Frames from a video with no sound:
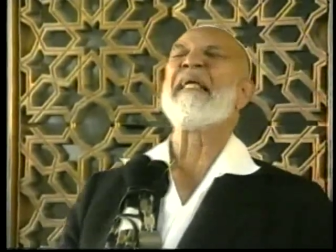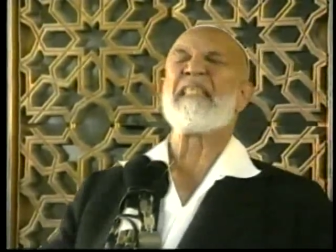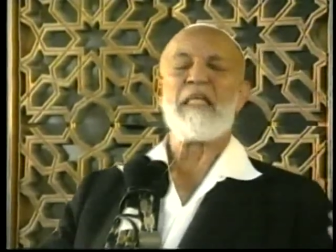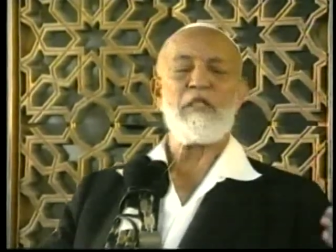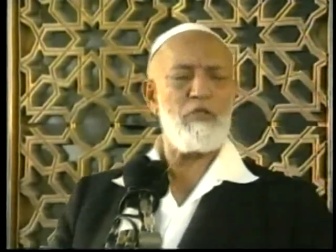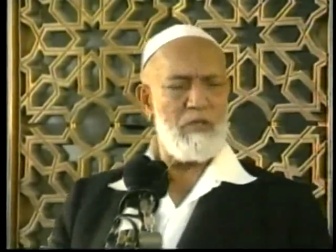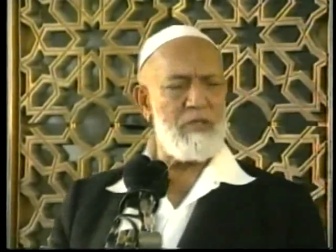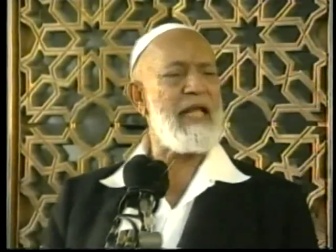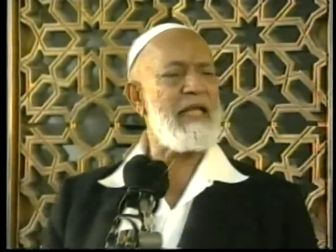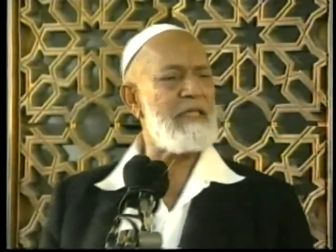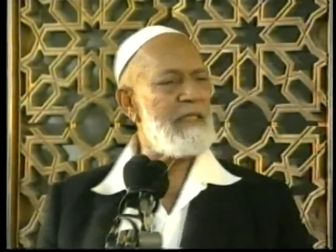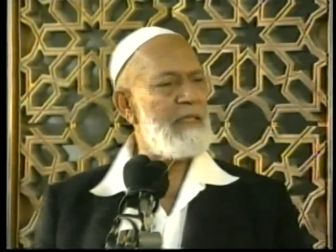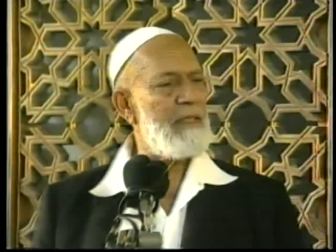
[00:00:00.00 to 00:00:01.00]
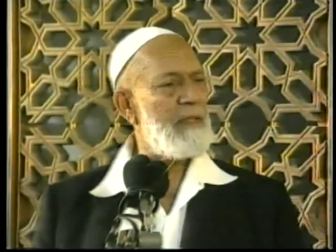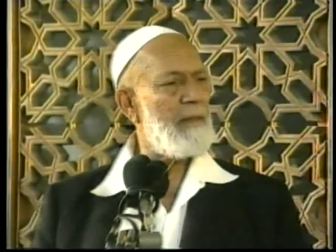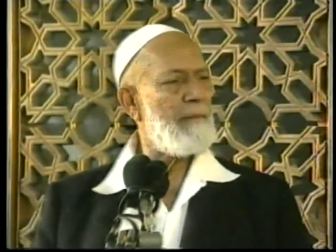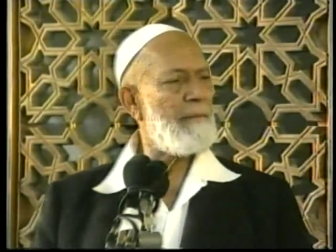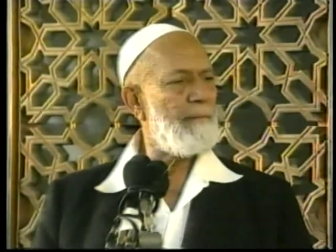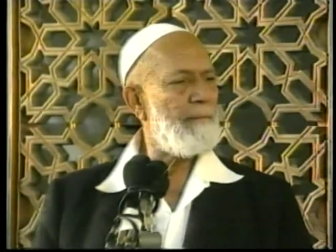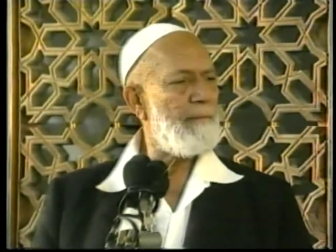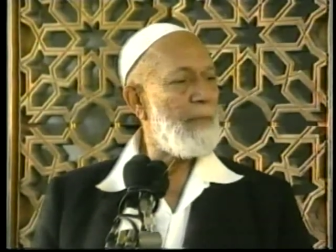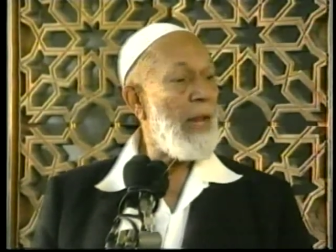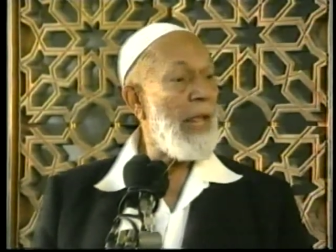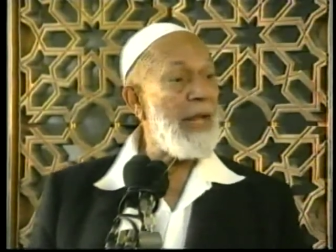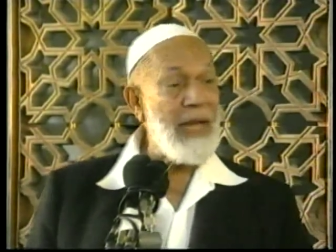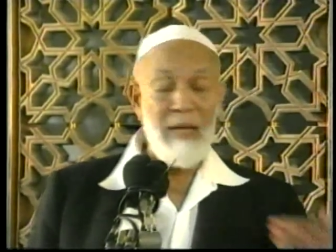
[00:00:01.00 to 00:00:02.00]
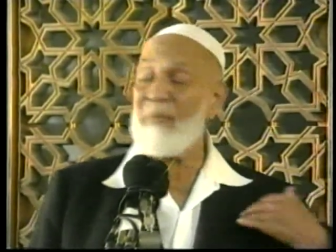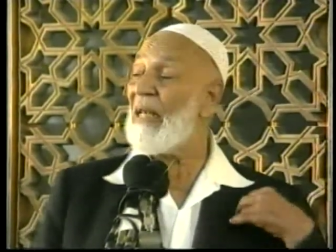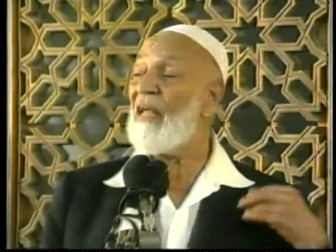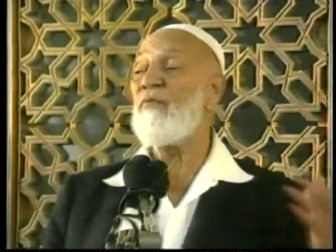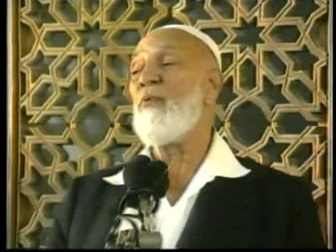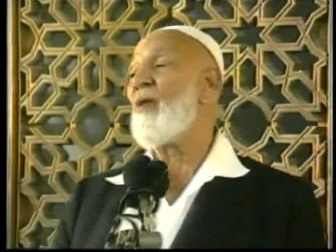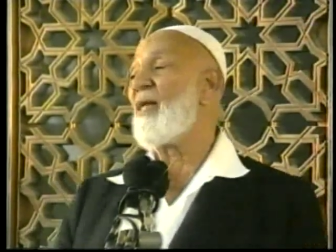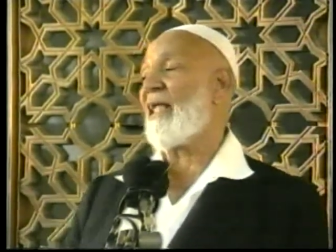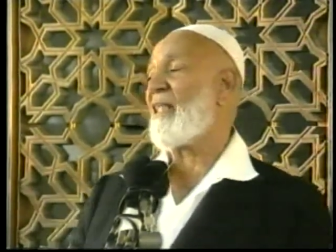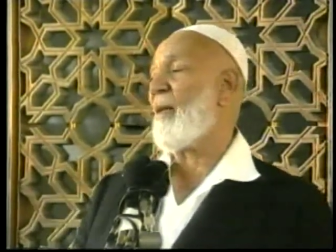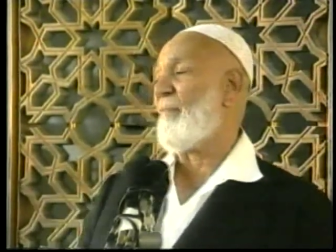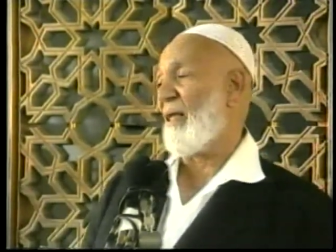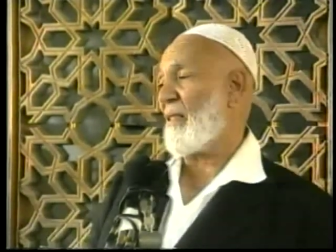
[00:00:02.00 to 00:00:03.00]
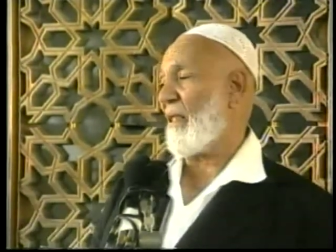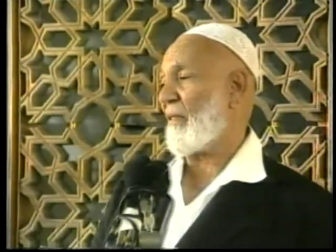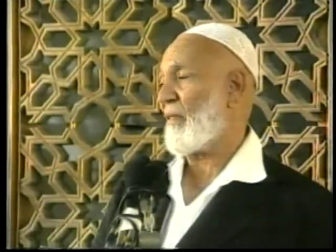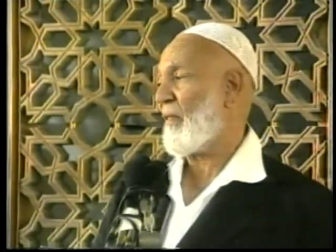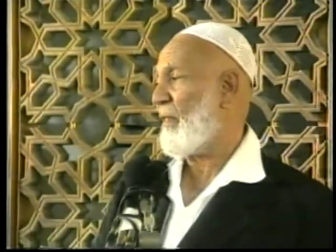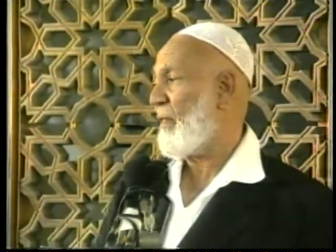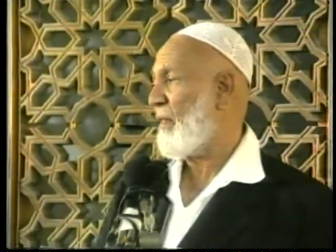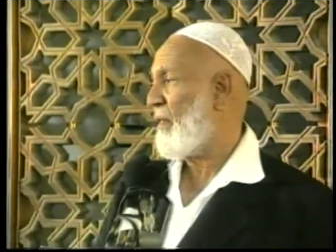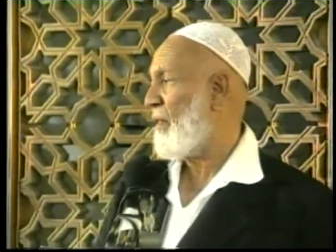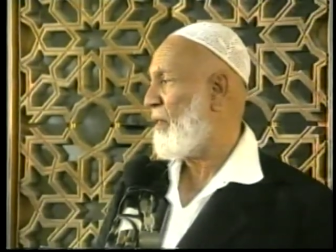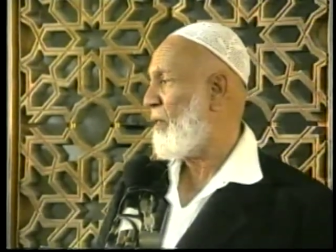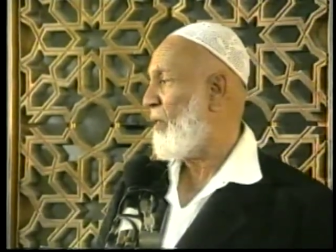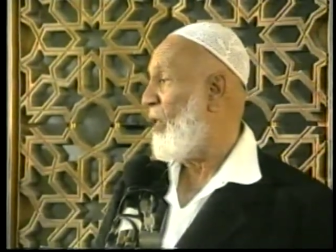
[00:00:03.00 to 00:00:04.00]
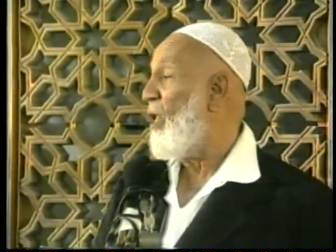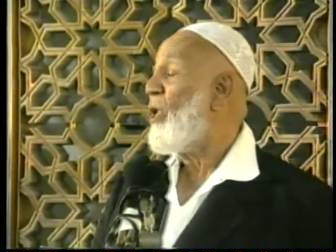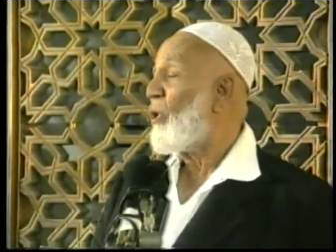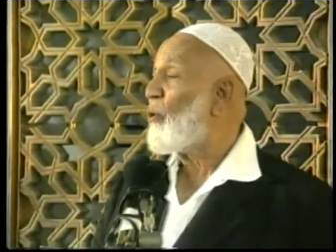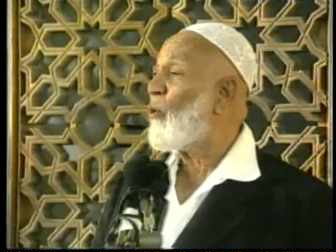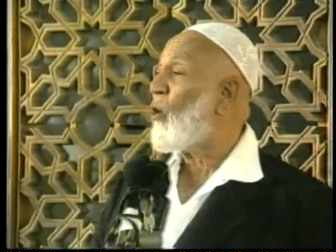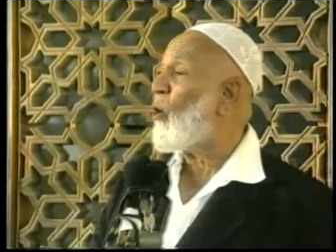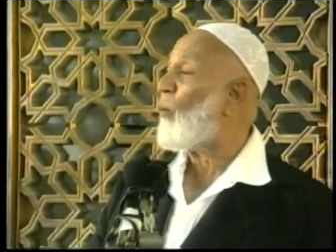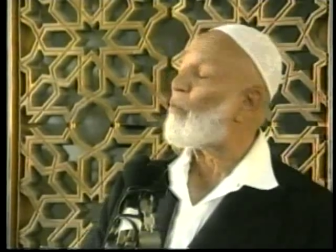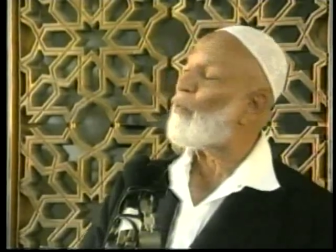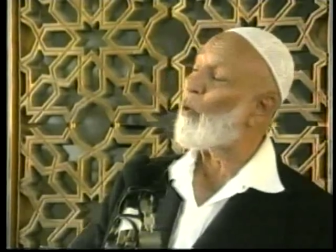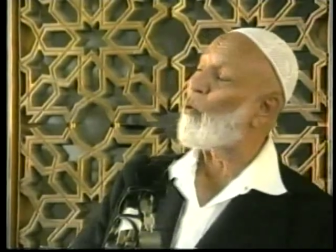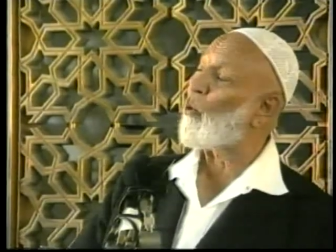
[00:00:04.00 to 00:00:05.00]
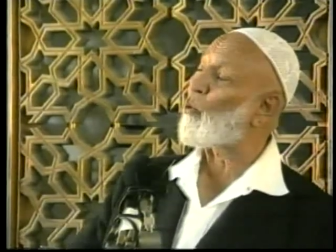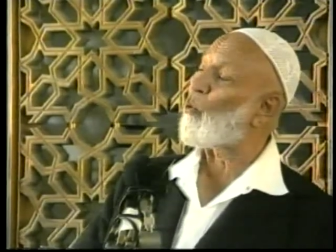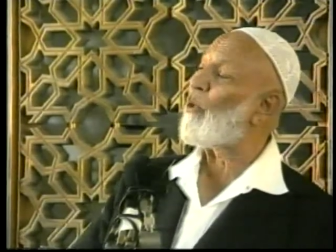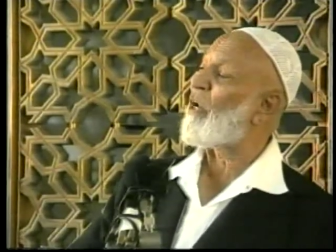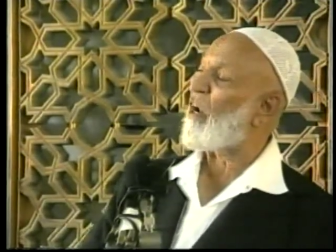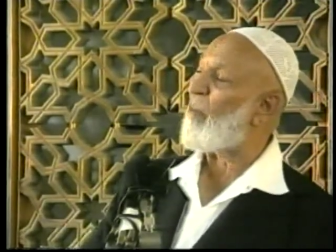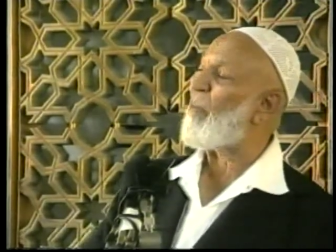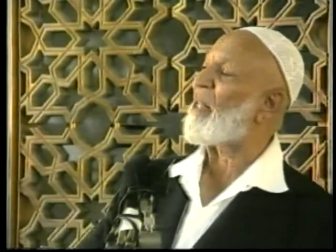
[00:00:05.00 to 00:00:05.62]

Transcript: blessings. You know that? And I believe we will get the blessings. You know what we go through in